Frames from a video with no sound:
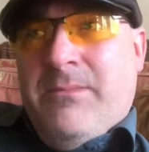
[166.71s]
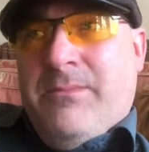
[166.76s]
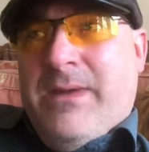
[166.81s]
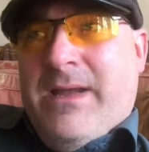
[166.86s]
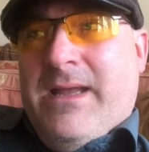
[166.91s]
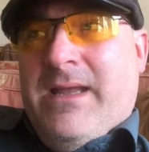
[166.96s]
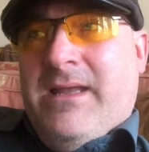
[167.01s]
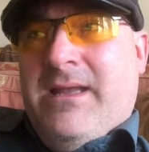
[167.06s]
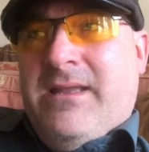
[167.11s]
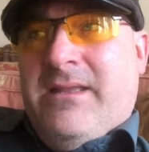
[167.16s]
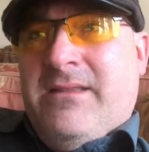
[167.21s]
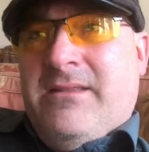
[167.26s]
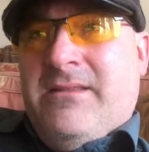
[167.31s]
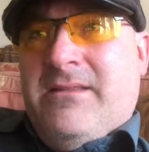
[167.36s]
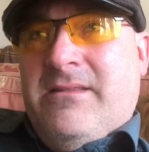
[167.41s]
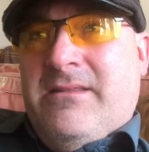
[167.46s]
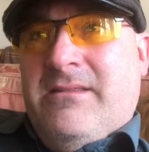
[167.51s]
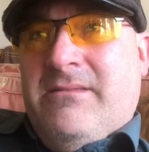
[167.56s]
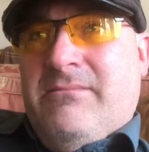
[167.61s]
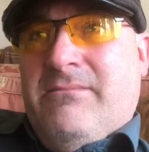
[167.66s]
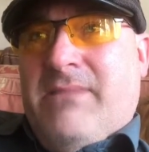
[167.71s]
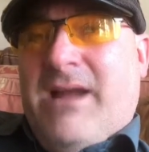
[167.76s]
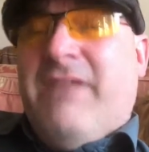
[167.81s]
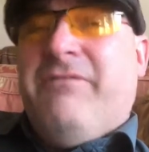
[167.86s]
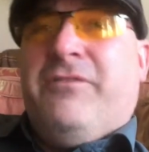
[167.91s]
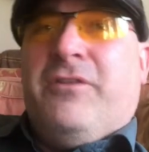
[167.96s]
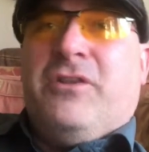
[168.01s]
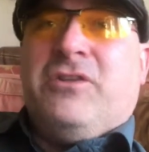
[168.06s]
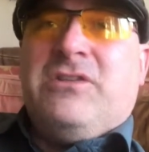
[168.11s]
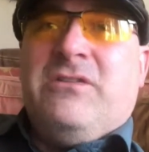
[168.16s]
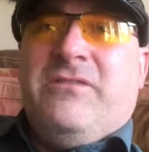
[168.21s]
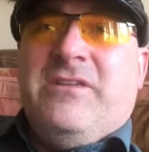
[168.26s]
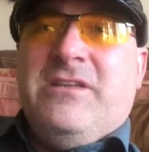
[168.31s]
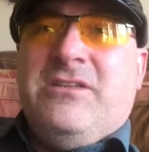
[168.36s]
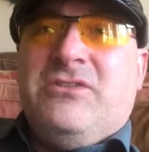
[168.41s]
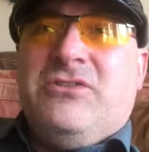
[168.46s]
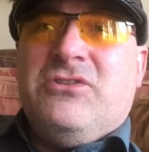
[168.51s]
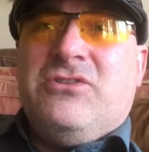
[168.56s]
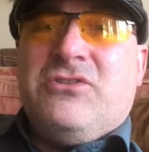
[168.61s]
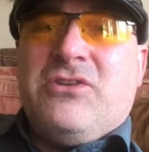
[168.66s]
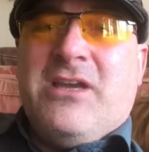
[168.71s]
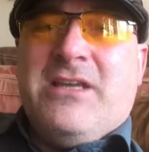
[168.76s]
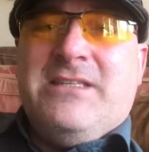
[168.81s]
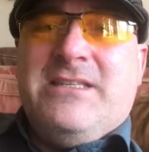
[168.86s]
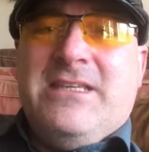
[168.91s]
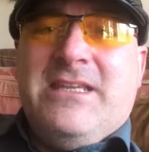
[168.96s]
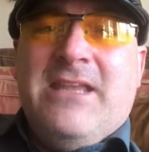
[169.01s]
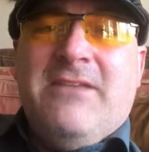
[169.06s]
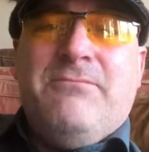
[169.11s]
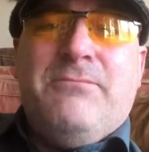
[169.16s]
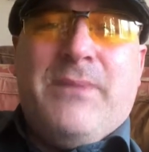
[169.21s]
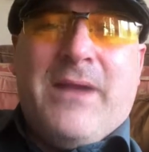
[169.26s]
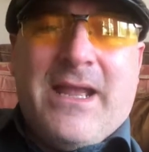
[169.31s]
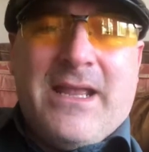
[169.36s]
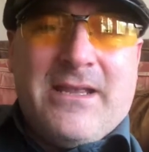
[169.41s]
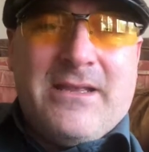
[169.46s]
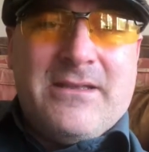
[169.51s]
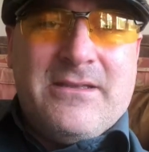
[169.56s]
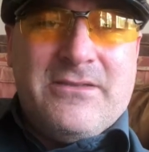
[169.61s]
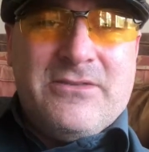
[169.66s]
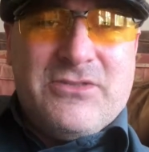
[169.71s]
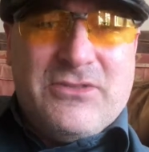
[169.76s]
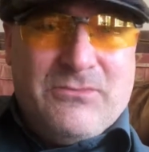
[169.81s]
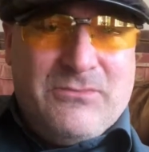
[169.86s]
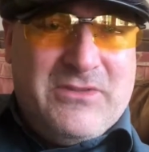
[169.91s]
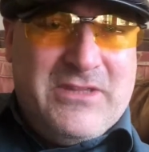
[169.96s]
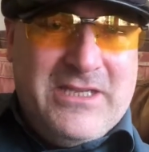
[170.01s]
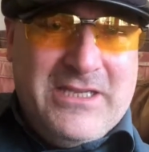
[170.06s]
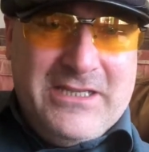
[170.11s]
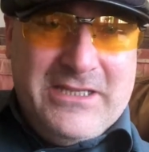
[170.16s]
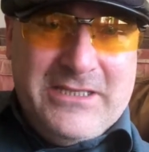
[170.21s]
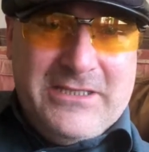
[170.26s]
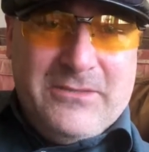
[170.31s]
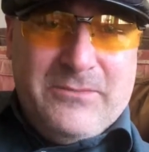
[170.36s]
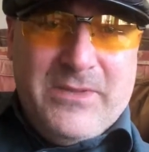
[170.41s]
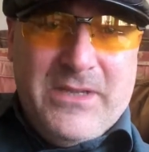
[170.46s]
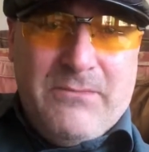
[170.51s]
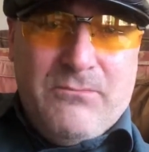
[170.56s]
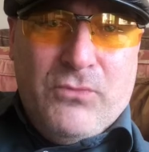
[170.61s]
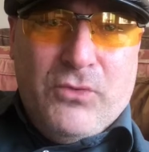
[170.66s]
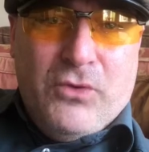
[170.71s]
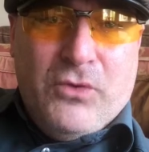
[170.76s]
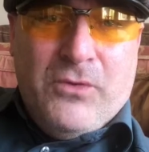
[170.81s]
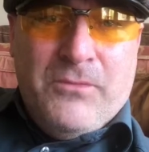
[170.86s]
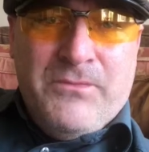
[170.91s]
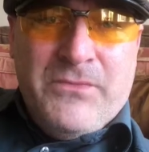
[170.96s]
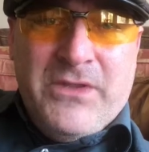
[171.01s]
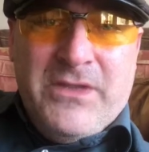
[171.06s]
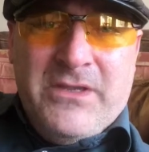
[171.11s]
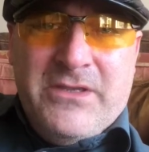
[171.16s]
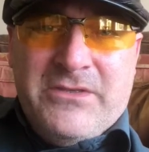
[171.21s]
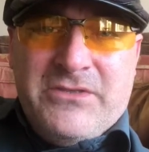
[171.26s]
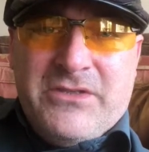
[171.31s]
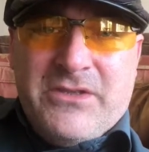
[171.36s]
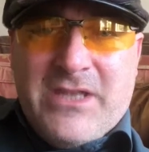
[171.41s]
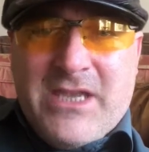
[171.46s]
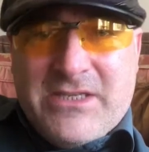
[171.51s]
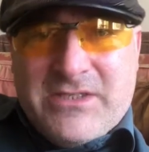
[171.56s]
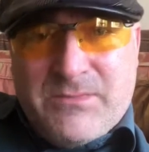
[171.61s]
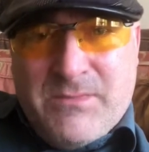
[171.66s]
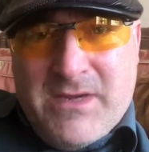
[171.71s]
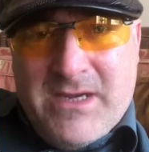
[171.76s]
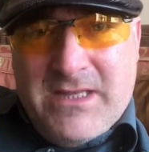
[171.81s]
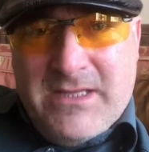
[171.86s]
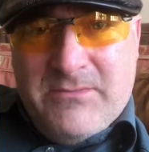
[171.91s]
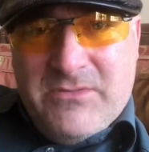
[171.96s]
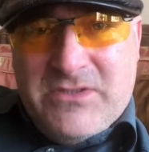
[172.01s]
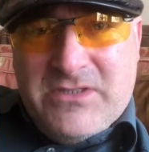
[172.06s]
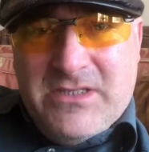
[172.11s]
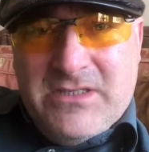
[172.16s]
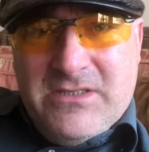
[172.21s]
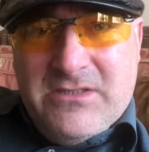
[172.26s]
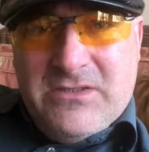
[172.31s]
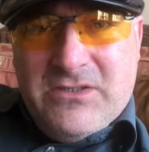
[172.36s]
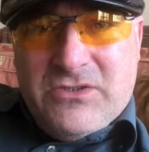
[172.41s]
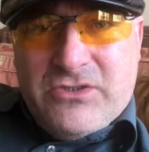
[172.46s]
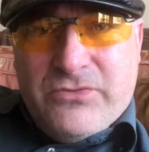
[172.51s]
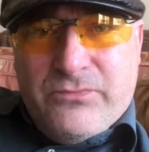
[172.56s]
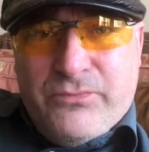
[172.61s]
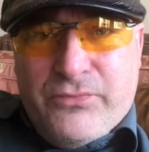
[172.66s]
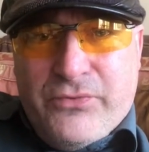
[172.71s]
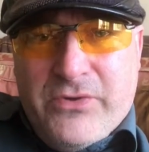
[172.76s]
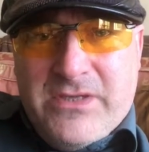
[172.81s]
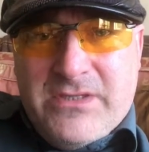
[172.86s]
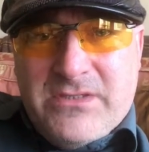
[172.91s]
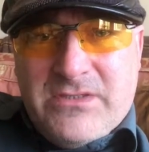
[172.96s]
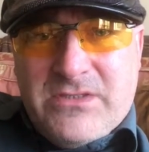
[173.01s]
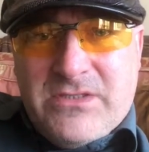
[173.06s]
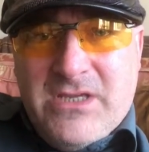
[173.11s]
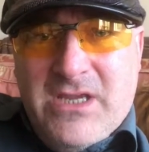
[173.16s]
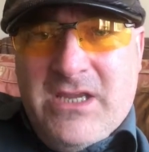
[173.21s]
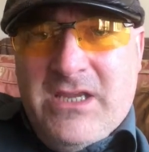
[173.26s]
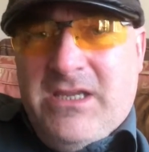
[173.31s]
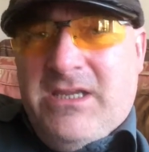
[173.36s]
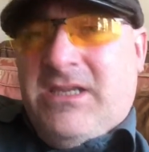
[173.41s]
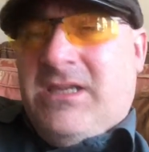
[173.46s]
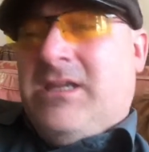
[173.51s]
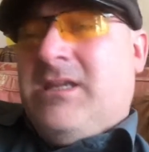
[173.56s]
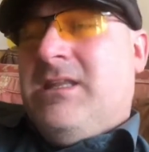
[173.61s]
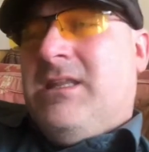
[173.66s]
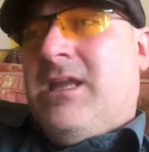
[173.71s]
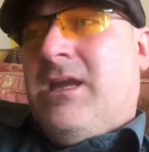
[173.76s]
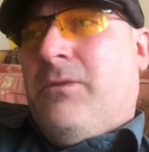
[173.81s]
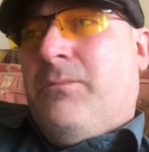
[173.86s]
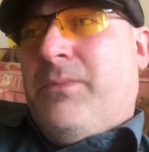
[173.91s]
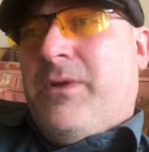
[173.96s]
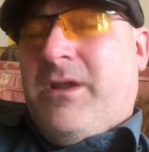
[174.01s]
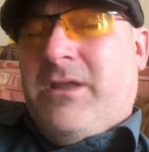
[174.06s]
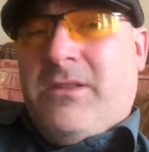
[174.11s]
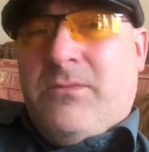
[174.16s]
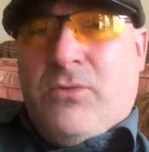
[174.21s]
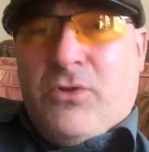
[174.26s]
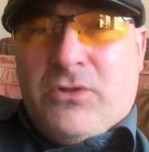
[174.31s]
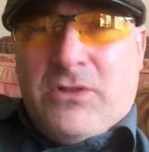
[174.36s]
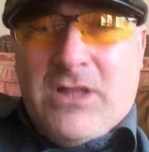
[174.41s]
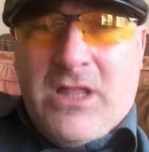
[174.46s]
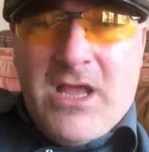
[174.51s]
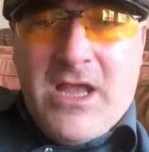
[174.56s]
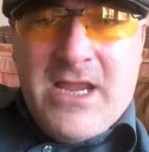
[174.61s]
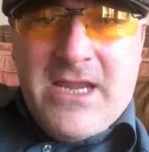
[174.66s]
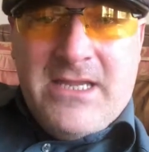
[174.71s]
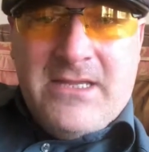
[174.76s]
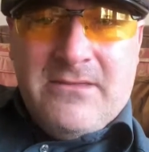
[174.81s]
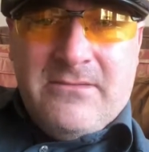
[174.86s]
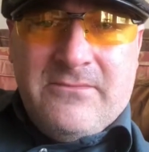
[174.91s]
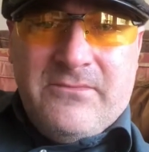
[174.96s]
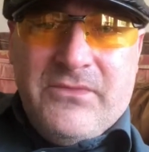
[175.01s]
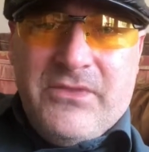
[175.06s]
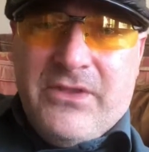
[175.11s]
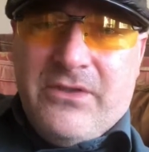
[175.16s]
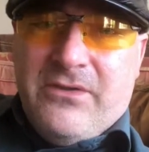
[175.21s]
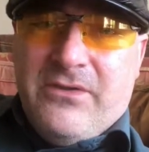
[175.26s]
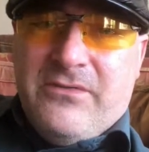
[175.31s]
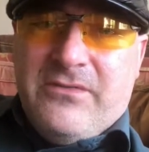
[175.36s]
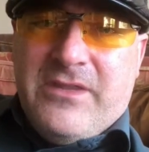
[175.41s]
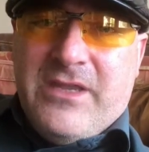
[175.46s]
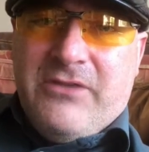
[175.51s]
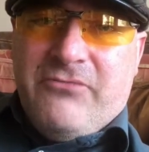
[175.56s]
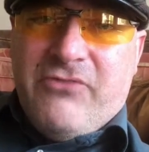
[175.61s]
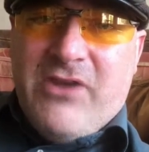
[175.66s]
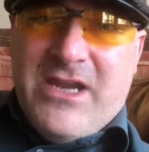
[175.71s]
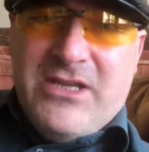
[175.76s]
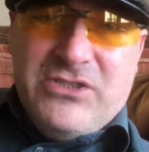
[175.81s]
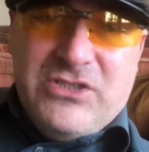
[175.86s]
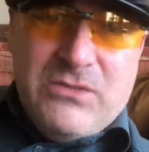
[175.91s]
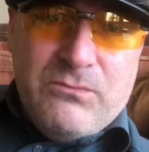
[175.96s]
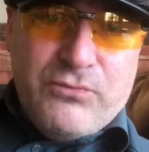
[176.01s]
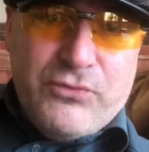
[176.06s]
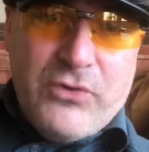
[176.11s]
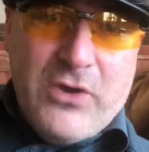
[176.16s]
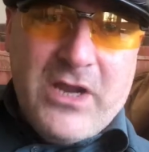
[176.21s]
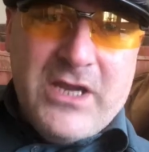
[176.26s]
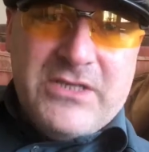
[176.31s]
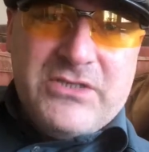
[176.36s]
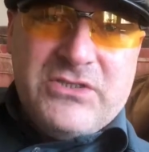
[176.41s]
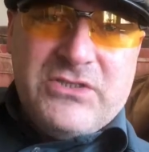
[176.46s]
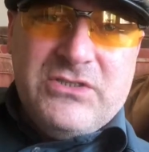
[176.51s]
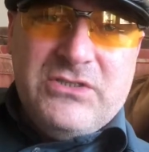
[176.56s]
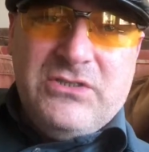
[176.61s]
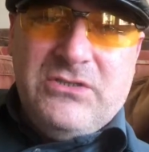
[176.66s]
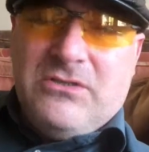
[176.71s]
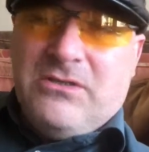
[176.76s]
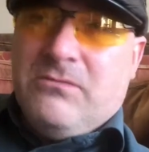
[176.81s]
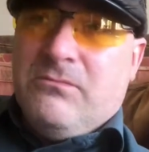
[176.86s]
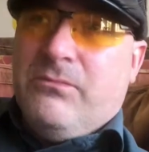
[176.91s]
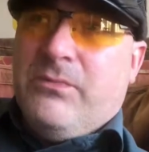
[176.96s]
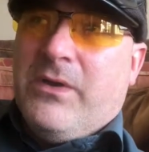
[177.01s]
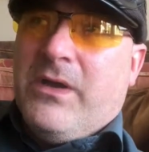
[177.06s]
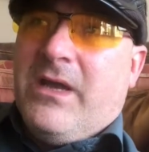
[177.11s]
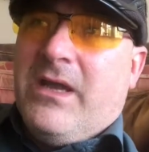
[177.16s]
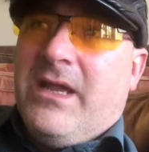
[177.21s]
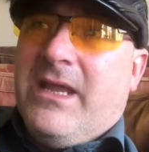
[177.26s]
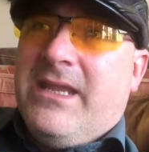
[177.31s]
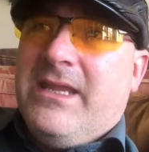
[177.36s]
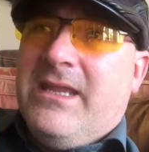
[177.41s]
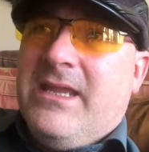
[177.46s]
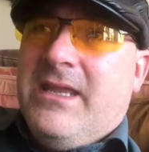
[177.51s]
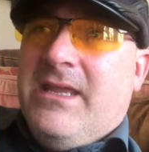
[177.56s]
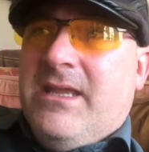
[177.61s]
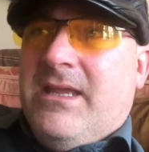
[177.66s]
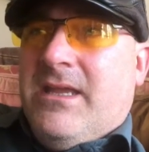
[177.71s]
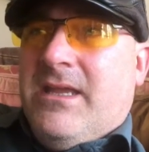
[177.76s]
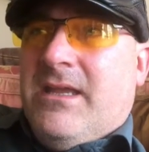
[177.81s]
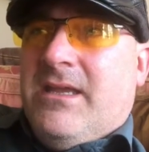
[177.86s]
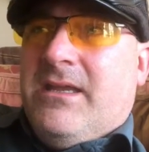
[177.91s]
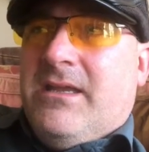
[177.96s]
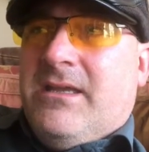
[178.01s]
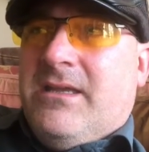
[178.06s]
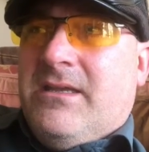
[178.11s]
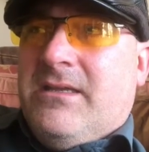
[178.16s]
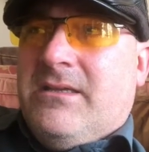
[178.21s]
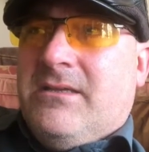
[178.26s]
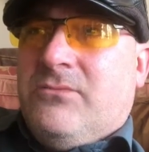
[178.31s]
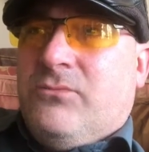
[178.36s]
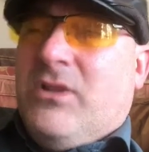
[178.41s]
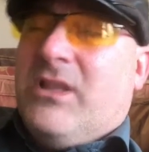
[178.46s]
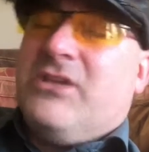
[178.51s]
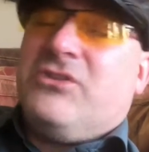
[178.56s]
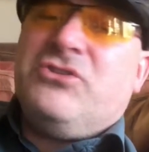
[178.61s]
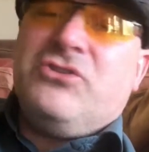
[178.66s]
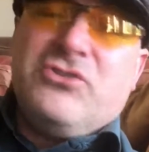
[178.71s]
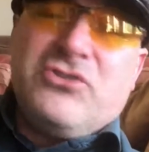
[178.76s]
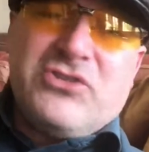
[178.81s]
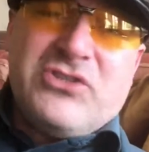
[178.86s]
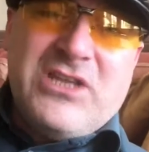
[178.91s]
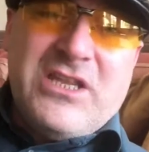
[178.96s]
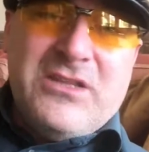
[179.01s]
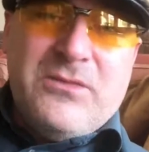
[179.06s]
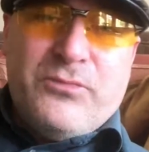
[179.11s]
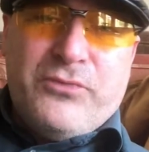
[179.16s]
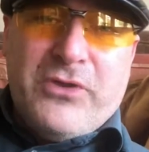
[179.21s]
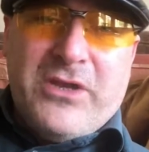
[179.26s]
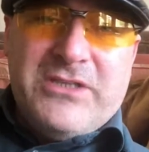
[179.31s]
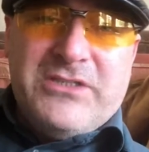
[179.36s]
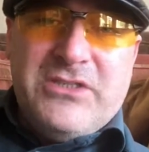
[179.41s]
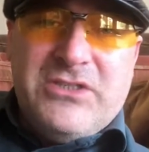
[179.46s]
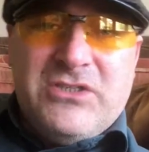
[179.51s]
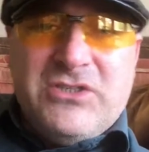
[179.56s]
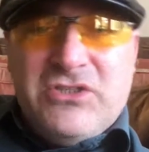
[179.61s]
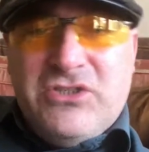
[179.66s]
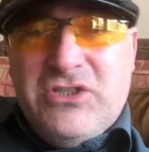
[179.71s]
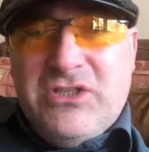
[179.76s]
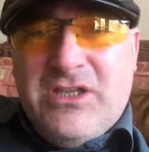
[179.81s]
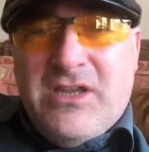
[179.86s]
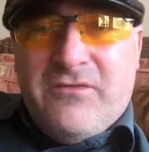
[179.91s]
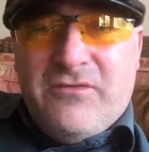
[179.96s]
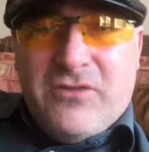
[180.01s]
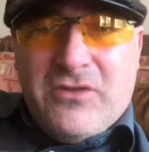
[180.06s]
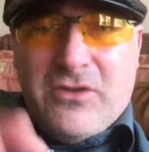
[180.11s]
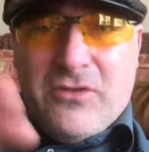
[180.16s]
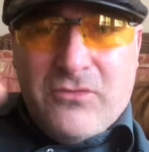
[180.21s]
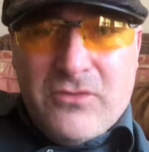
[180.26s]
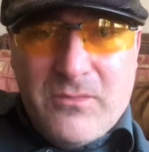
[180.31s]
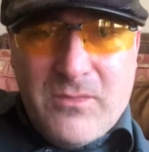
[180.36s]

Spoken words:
But my philosophy is to try to give back something a little bit more. So that's my limited edition prints. You can now buy them online. They range in price. You can buy, I shouldn't say the prices, because you never know.